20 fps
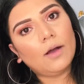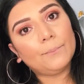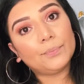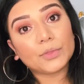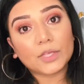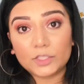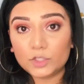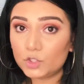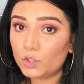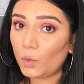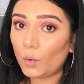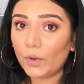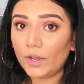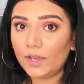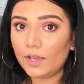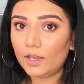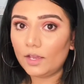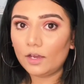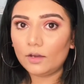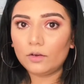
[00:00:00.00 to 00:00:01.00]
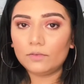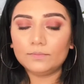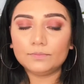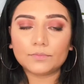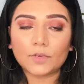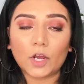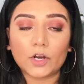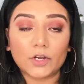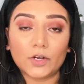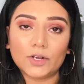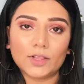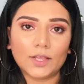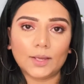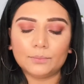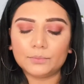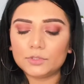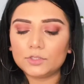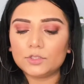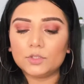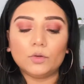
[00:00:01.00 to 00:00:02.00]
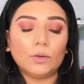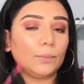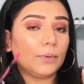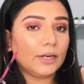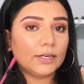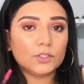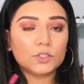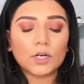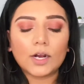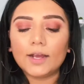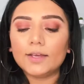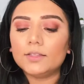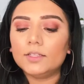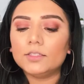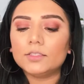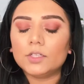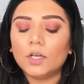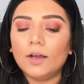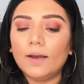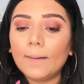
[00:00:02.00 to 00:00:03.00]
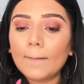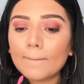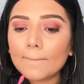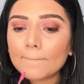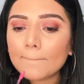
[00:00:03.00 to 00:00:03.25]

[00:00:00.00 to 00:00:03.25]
enjoy on your lips. So I'm gonna try this on.